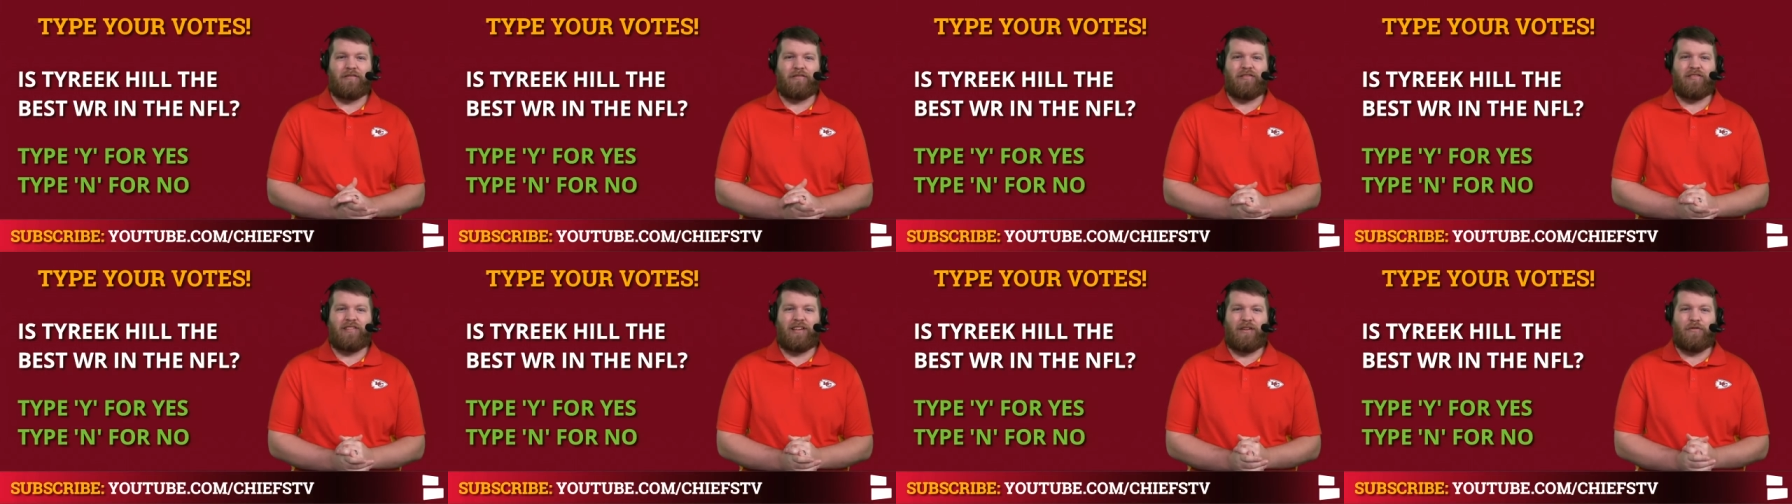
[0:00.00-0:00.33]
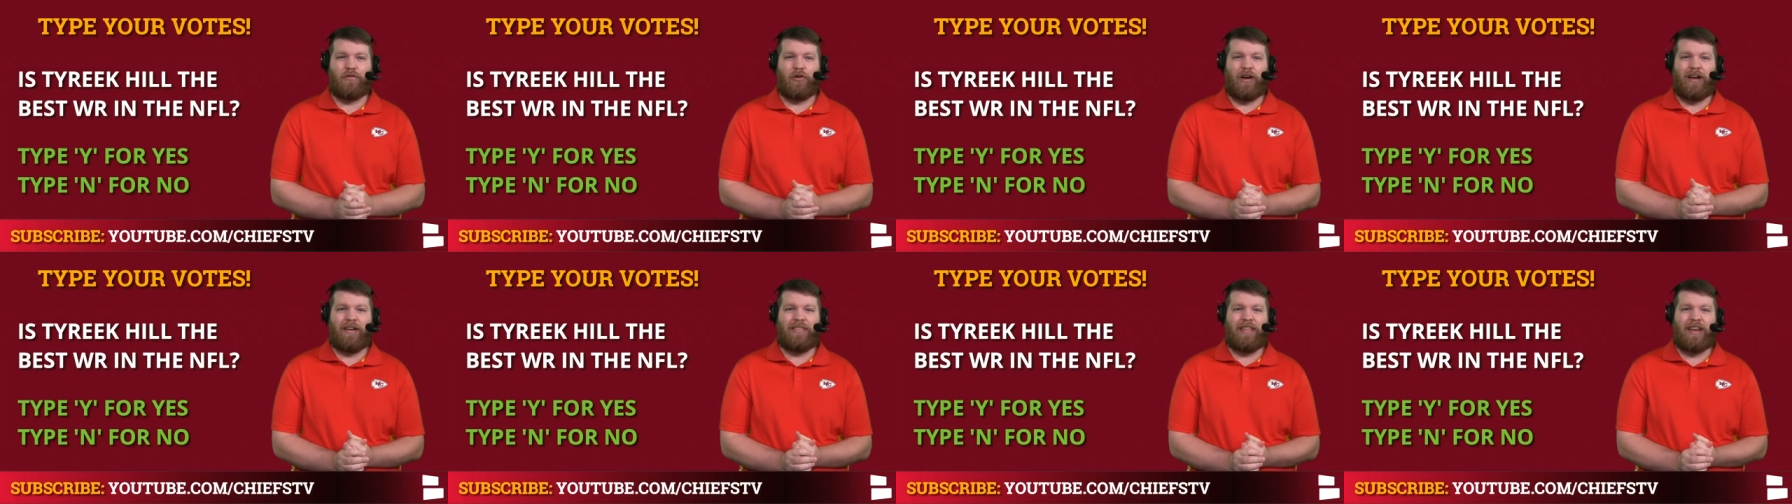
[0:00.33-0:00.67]

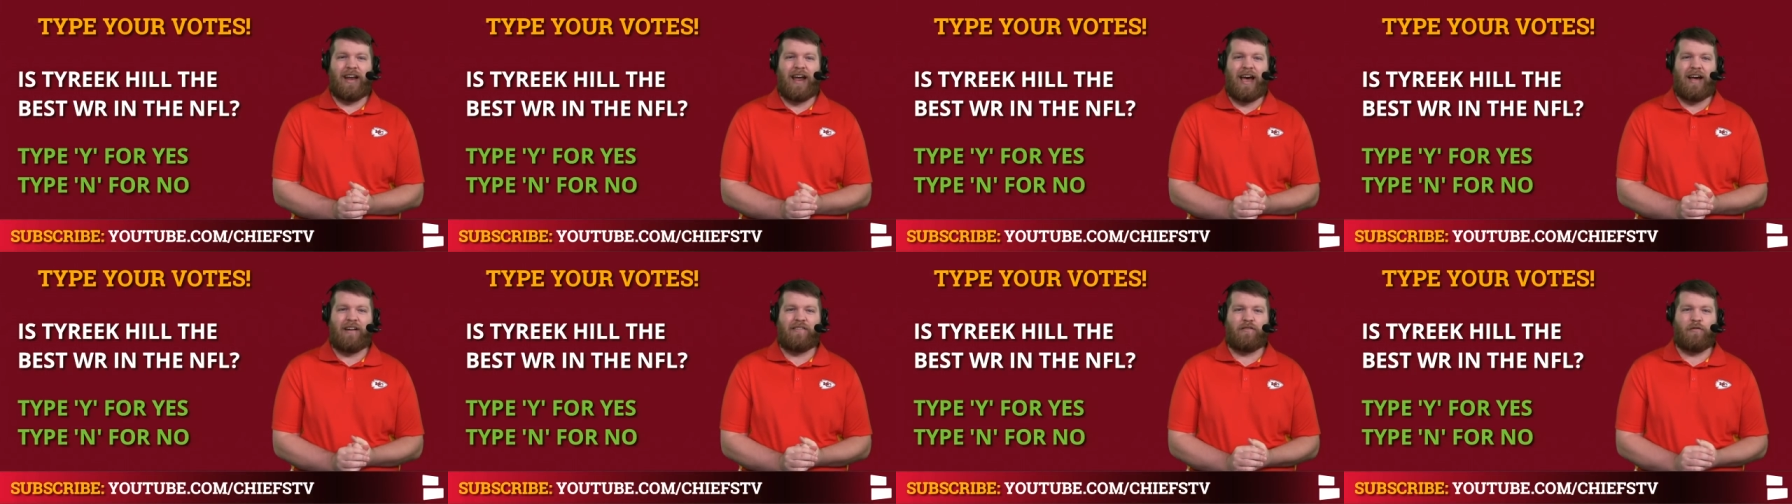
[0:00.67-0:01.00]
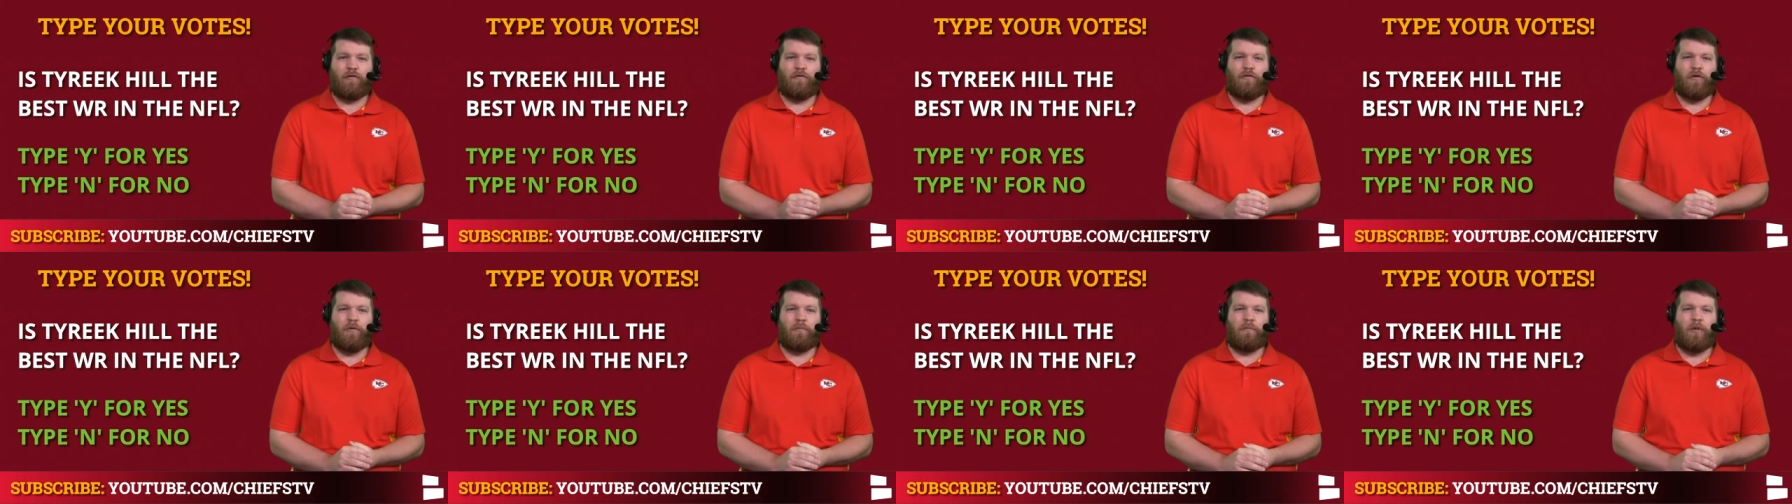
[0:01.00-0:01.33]
receiver in the National
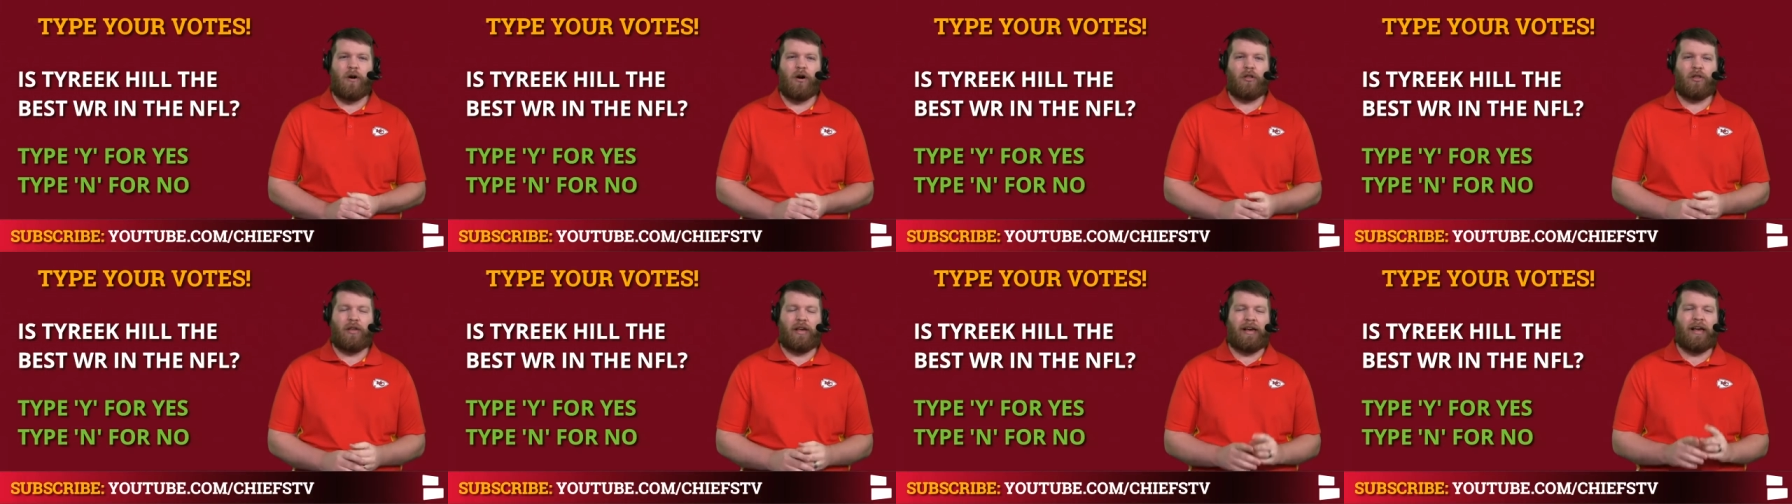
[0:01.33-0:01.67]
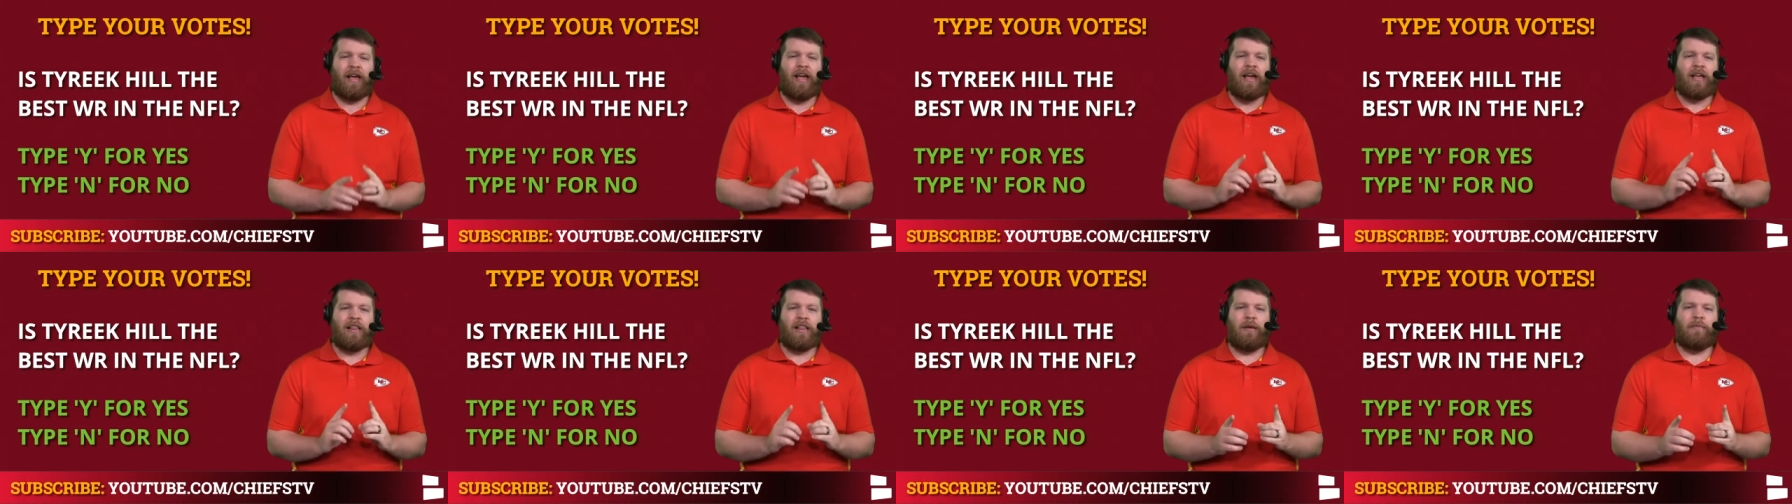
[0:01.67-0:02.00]
Football League.
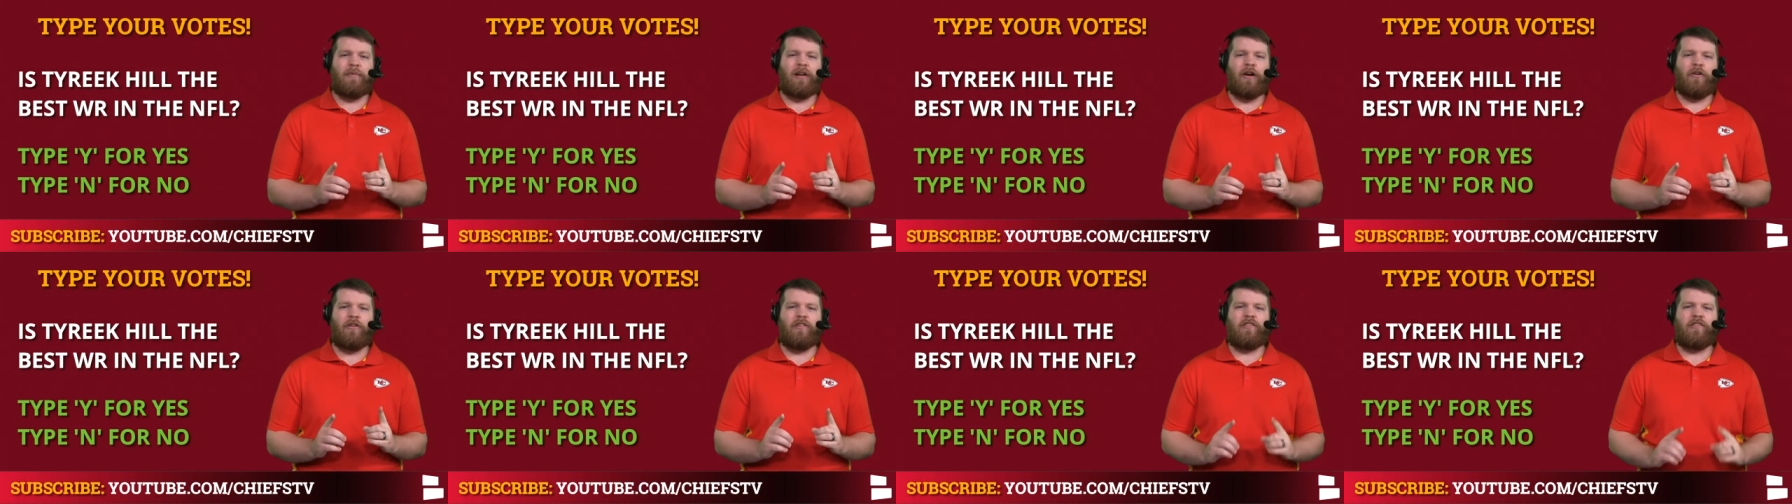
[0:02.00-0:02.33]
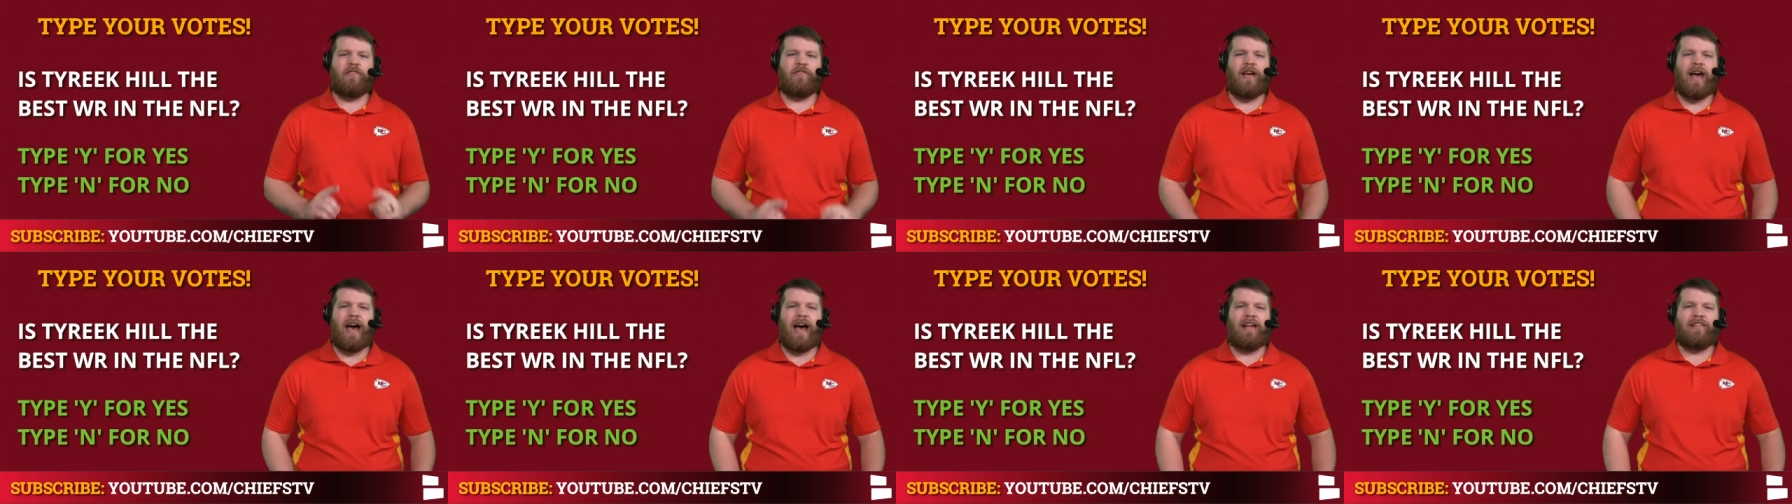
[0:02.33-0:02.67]
Let me know what
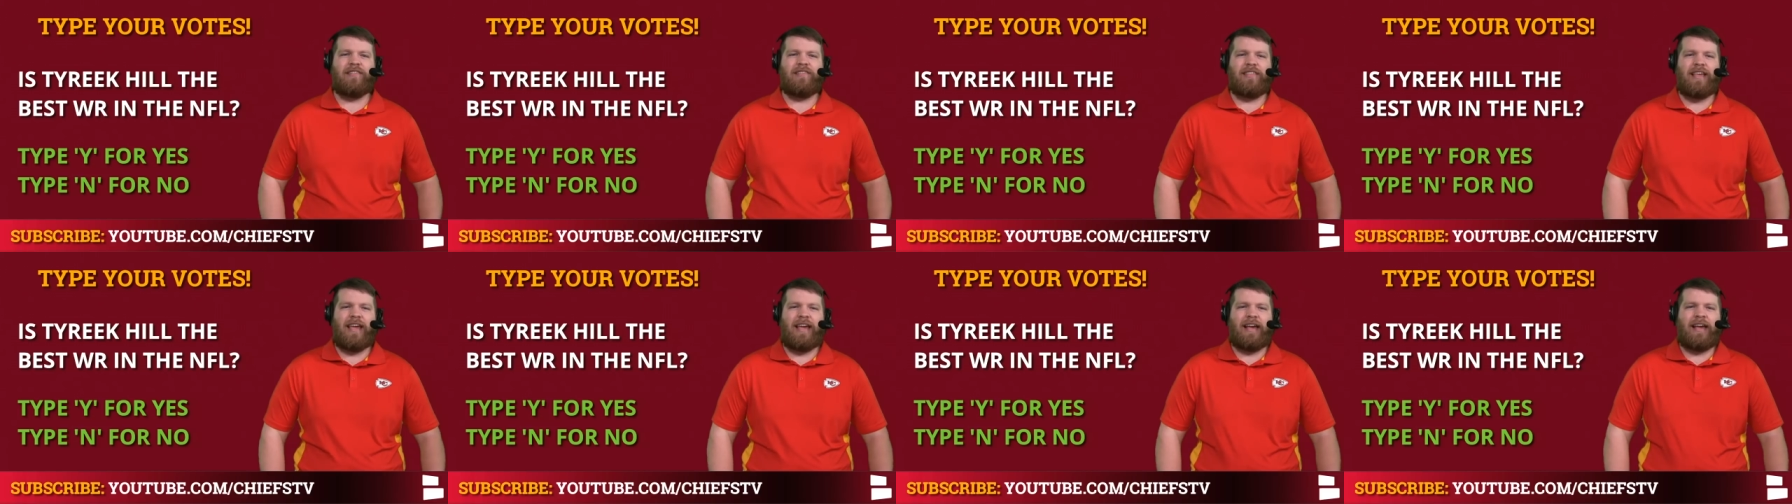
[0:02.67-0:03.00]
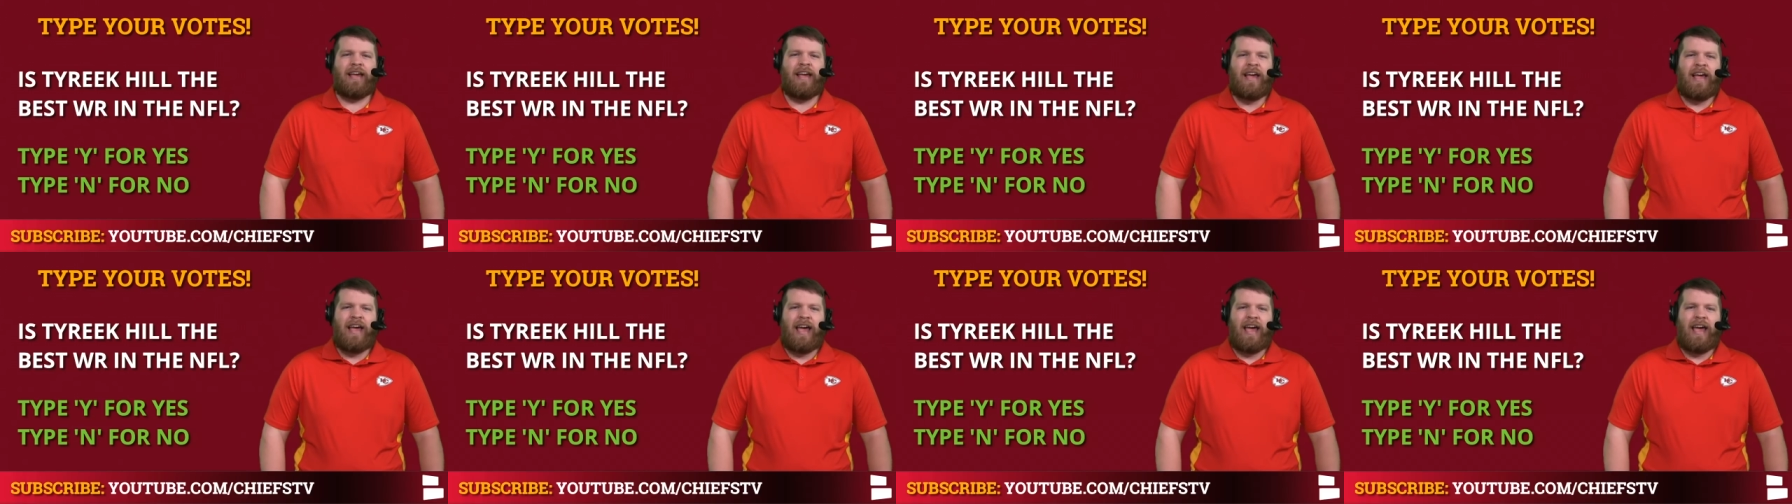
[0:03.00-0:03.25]
you guys think.